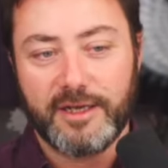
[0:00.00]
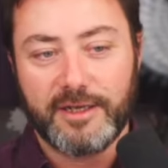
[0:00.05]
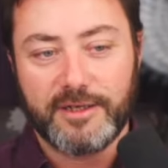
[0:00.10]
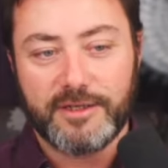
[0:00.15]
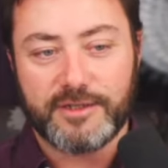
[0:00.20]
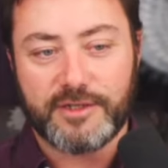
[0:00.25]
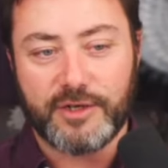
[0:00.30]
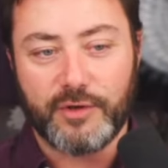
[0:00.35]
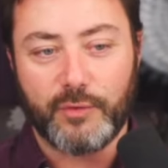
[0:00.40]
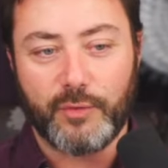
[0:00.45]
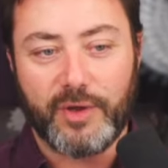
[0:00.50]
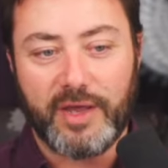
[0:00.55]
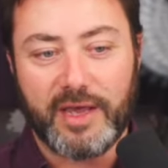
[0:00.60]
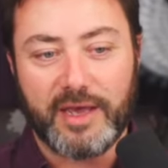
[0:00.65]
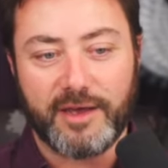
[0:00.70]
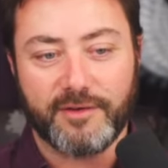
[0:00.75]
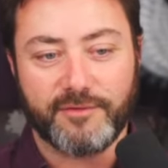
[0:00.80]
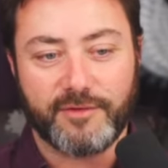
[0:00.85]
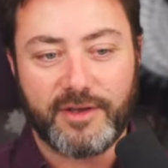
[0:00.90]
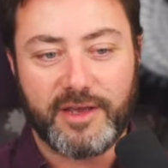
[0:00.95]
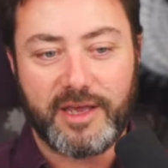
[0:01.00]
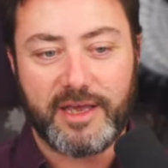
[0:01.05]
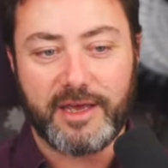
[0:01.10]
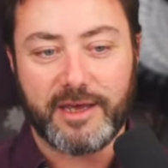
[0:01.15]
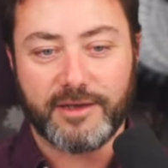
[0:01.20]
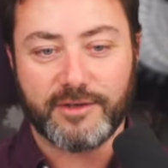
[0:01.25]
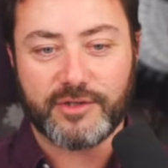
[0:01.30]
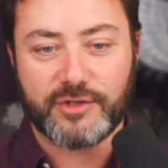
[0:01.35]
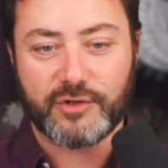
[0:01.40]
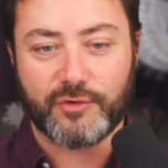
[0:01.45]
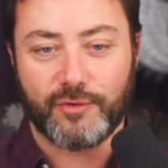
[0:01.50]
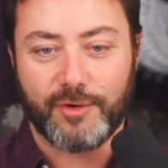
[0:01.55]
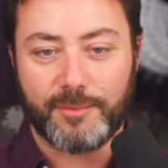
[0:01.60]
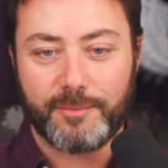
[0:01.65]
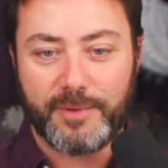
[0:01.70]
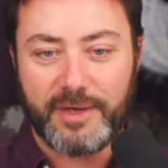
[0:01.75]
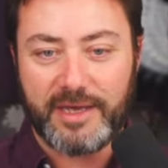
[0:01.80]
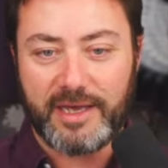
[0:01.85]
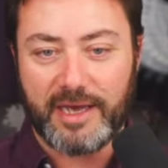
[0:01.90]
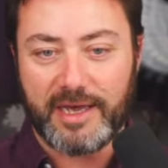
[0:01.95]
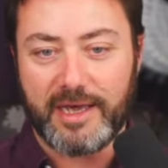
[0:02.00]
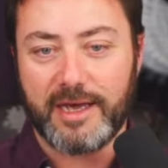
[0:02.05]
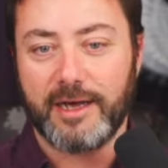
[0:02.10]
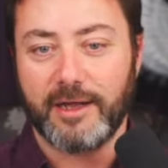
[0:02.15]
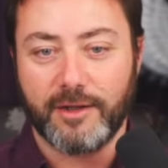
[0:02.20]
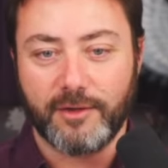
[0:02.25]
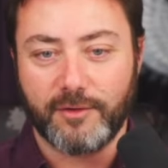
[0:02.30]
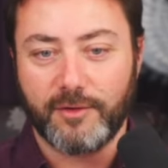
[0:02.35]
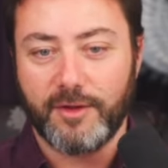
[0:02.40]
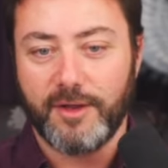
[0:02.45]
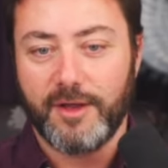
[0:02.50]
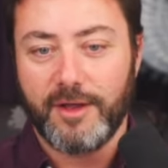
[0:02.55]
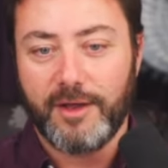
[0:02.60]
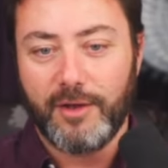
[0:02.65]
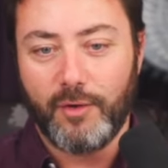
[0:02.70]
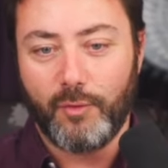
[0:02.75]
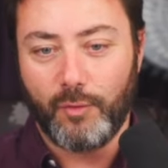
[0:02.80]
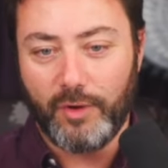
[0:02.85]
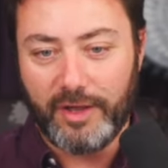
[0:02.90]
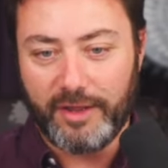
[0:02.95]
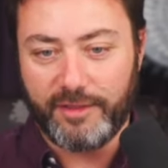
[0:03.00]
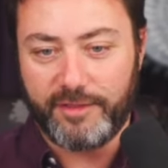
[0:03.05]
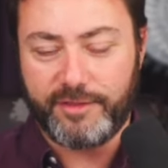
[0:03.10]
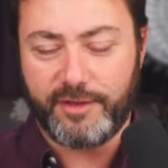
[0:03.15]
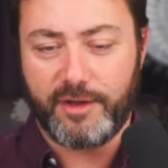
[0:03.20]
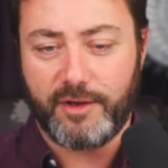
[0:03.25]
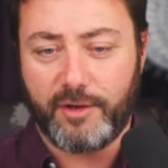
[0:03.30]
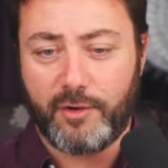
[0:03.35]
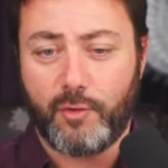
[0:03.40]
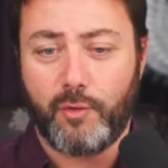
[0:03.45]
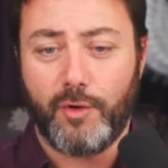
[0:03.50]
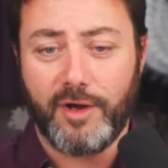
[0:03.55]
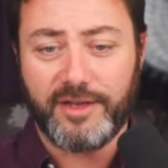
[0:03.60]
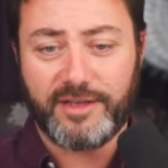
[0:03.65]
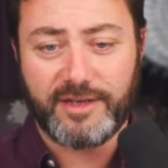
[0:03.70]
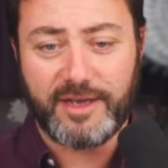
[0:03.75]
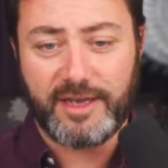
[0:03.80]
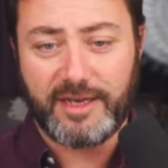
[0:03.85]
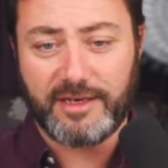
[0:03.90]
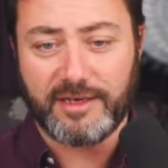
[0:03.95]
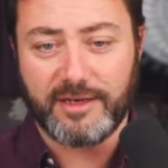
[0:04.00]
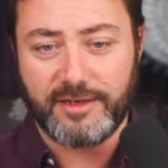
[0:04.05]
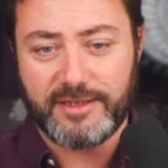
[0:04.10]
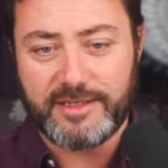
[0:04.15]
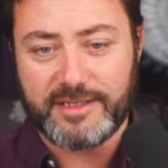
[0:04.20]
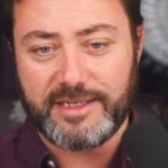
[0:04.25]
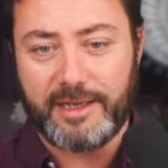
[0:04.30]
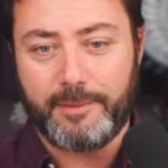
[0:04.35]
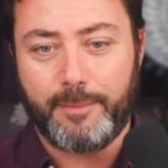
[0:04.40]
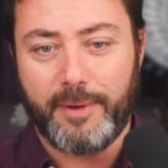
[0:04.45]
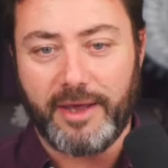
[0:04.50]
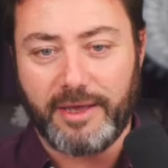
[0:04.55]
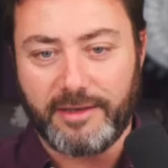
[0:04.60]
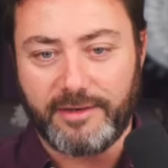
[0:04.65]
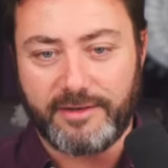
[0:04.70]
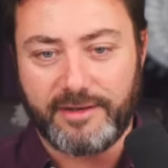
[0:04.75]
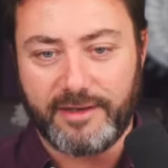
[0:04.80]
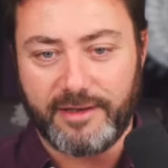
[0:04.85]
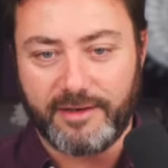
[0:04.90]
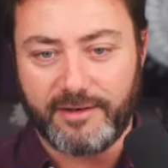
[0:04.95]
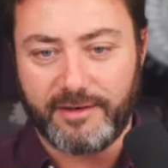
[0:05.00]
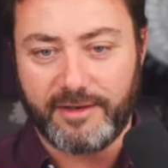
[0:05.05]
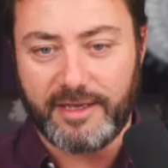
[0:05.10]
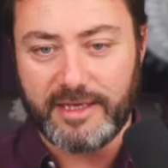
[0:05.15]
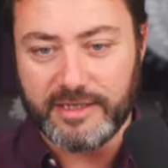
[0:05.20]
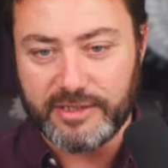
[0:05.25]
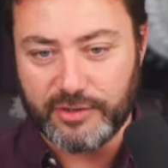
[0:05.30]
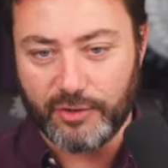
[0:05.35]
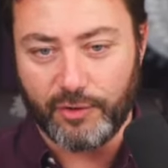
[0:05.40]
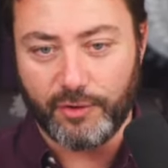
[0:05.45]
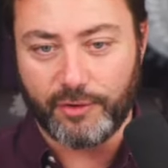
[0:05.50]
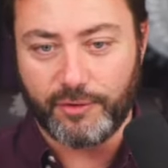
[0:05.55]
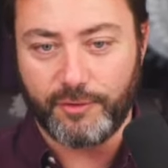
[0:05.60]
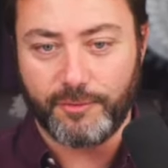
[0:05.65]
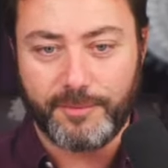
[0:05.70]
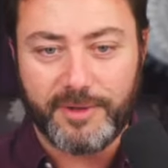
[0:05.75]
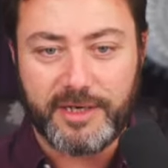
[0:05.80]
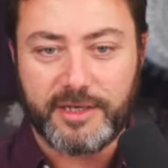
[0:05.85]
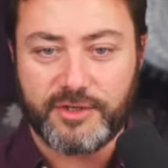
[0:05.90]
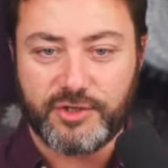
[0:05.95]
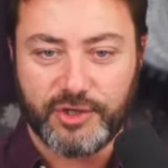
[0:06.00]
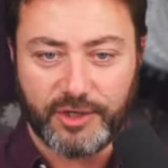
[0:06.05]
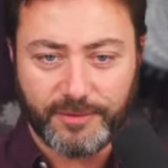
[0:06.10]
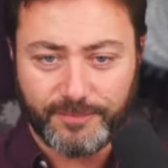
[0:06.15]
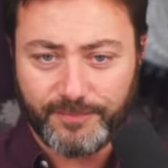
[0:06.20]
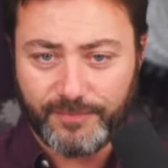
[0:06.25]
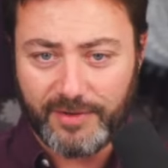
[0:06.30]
So we have here Scrumpy Cow with quite a nicely painted historical miniature.